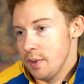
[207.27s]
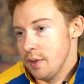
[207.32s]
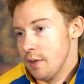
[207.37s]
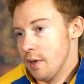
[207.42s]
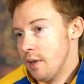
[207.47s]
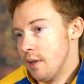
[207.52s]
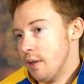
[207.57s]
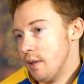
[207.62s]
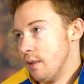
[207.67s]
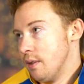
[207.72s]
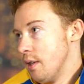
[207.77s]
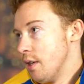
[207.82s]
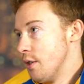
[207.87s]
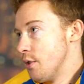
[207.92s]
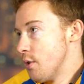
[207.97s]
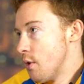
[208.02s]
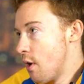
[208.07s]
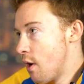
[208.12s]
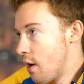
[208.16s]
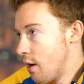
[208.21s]
we call a
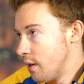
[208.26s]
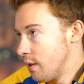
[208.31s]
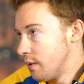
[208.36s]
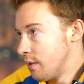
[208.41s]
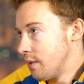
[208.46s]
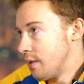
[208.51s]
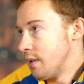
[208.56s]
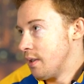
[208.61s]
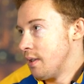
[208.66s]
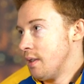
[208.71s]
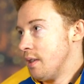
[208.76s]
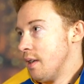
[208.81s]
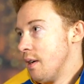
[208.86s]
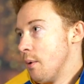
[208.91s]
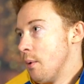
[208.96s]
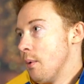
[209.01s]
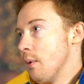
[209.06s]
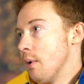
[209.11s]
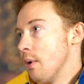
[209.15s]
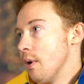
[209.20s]
draw,
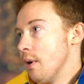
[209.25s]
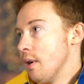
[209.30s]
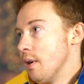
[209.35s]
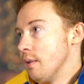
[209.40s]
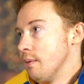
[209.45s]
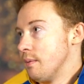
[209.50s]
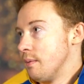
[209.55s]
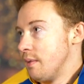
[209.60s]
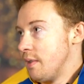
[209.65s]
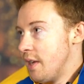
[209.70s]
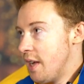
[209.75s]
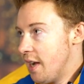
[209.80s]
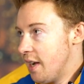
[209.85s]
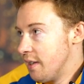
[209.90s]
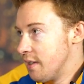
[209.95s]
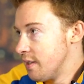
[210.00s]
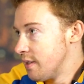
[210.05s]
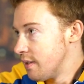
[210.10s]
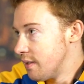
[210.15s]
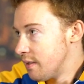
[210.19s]
or
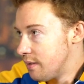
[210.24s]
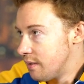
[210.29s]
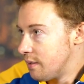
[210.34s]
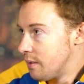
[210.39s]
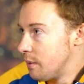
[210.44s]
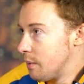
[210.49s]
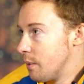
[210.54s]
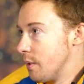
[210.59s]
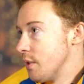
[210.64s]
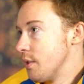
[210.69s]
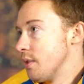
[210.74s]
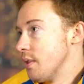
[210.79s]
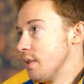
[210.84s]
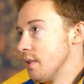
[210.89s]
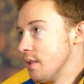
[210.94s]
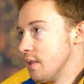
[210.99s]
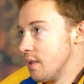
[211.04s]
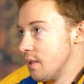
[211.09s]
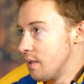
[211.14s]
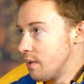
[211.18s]
hit, which
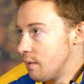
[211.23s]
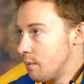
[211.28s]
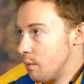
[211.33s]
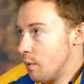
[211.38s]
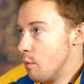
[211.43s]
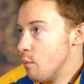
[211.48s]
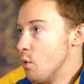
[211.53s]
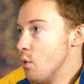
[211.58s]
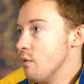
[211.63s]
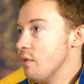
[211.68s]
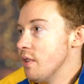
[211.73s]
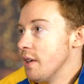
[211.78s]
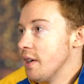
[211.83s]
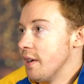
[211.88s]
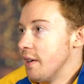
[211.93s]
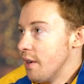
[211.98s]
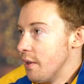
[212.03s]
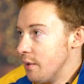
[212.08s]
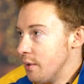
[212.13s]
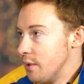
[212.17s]
is removing
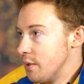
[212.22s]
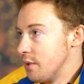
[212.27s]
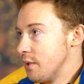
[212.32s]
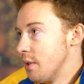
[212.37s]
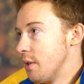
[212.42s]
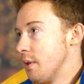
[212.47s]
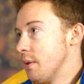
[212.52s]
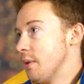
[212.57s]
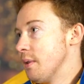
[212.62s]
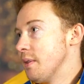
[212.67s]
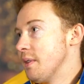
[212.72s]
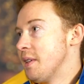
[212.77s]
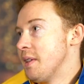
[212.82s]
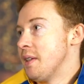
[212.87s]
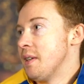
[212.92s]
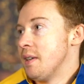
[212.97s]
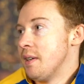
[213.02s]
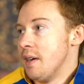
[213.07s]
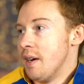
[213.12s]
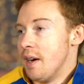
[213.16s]
another
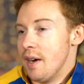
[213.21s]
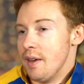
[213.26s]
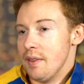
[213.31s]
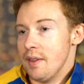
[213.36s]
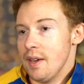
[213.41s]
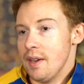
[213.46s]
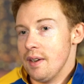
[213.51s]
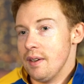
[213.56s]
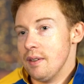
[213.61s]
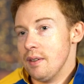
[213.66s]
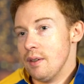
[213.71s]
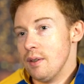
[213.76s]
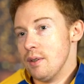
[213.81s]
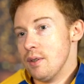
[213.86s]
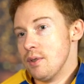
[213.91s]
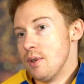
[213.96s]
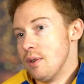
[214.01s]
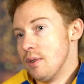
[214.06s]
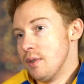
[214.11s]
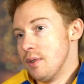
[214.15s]
stone. And then
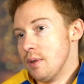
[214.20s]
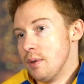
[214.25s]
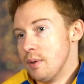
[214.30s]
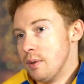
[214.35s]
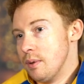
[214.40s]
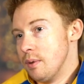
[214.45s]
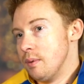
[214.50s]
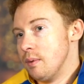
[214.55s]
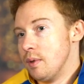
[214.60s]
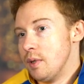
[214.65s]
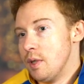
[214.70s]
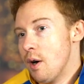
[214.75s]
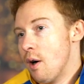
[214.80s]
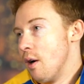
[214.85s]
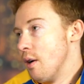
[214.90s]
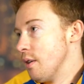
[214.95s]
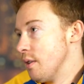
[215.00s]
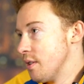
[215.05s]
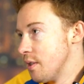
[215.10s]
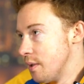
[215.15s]
there's also
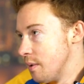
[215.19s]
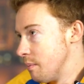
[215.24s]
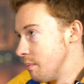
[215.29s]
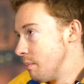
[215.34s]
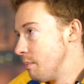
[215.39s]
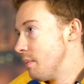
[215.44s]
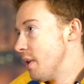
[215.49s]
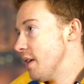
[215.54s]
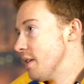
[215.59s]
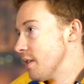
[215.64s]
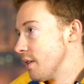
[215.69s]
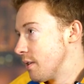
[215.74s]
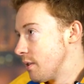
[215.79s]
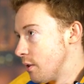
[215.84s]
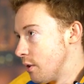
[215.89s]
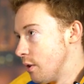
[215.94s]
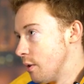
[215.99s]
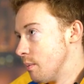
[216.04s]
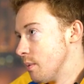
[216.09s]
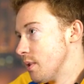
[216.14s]
guards in basic
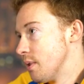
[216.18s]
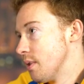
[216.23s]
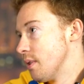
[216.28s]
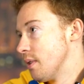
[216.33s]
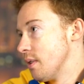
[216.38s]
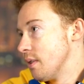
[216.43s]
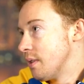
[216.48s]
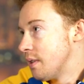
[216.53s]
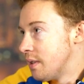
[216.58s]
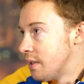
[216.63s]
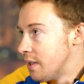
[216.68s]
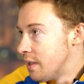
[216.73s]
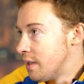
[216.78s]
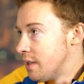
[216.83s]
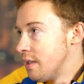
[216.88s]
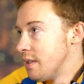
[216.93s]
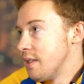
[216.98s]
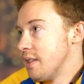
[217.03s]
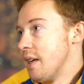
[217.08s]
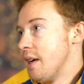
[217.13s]
terms
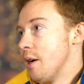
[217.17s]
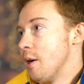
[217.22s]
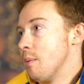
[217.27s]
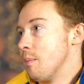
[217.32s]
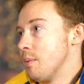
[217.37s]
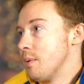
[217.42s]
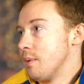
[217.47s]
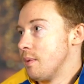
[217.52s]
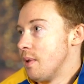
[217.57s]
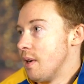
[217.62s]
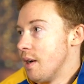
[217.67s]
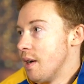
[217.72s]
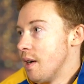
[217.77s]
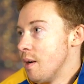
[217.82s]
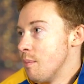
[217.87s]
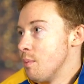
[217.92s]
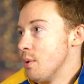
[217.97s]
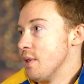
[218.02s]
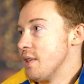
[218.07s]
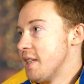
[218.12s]
to help
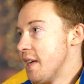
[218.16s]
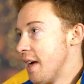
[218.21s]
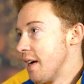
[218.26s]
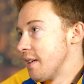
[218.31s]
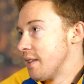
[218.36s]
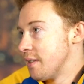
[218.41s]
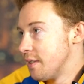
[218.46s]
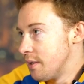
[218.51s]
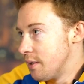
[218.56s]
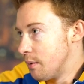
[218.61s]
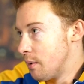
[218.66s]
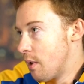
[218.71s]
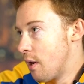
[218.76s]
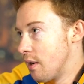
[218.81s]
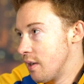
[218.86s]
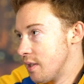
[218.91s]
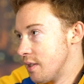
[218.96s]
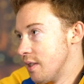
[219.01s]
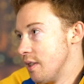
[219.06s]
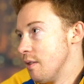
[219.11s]
protect the
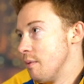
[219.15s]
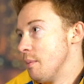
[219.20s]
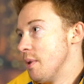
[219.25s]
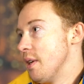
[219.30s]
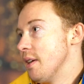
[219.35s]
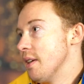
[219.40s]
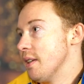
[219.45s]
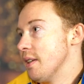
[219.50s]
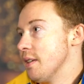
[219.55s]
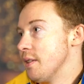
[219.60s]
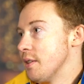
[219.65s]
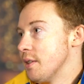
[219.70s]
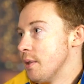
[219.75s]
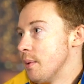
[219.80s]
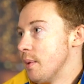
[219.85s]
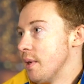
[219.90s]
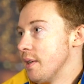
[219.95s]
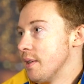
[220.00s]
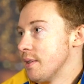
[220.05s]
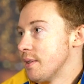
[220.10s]
rocks that have made it into
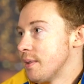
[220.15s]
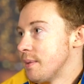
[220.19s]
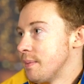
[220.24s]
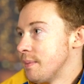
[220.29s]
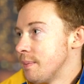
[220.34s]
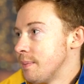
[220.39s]
the rings.